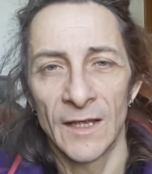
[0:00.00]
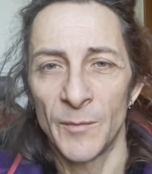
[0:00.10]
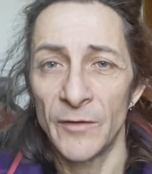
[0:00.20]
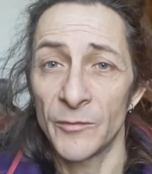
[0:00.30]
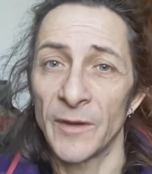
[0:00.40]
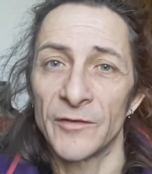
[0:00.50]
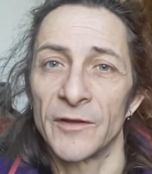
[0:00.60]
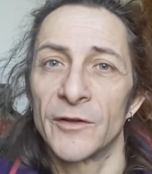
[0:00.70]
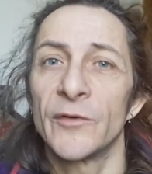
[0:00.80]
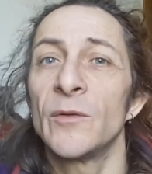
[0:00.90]
In many respects,
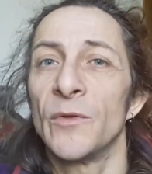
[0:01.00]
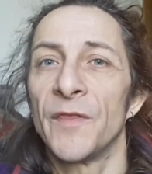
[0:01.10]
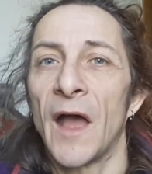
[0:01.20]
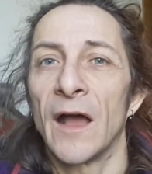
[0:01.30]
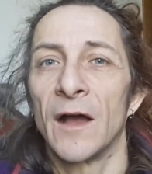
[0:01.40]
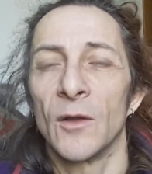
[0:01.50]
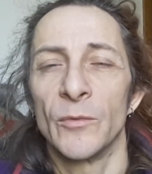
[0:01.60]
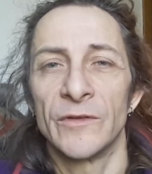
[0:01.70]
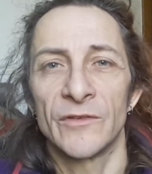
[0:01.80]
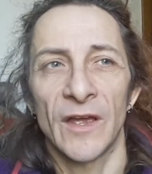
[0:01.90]
I'd agree with that. I
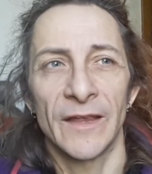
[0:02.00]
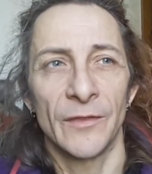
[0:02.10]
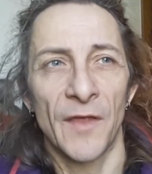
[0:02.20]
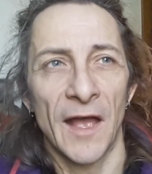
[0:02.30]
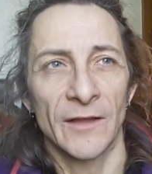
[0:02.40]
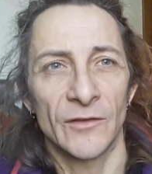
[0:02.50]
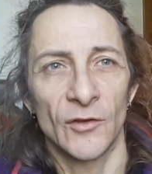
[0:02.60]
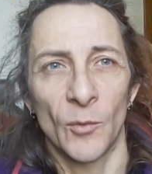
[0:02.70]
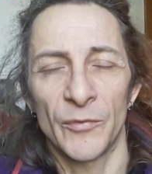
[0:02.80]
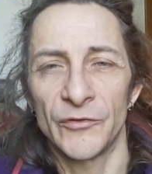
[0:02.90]
would say that
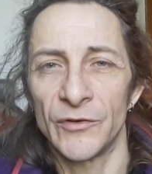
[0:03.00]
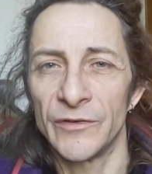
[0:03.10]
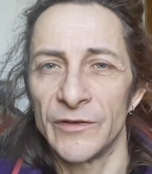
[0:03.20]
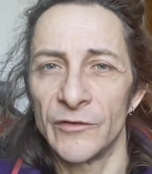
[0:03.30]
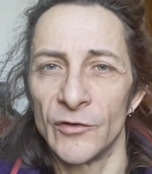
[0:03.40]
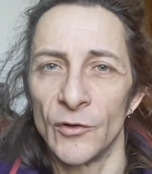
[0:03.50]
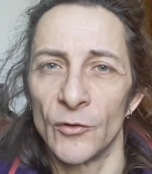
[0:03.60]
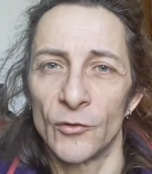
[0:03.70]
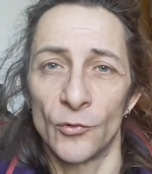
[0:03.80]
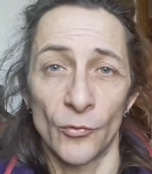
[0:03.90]
the opportunity
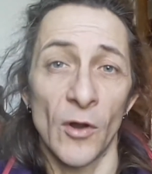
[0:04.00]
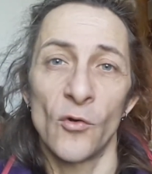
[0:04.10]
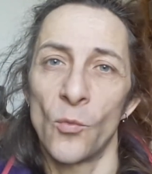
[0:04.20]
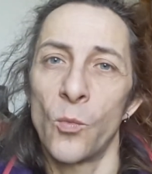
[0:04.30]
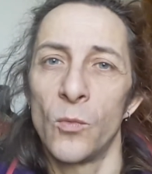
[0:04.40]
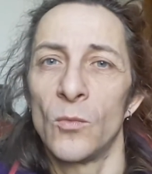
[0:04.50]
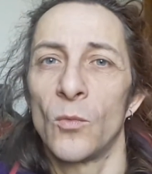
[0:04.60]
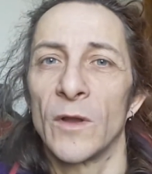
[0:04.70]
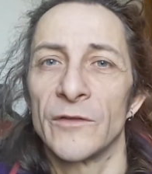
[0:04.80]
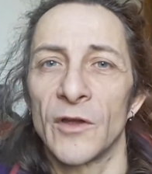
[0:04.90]
to grow
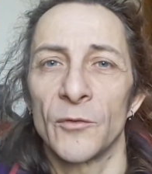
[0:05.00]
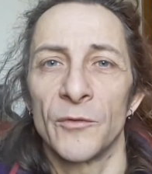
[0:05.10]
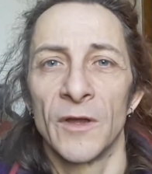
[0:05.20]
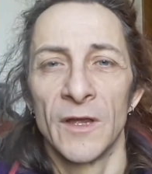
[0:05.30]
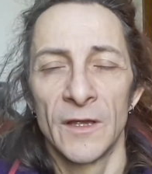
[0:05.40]
one's own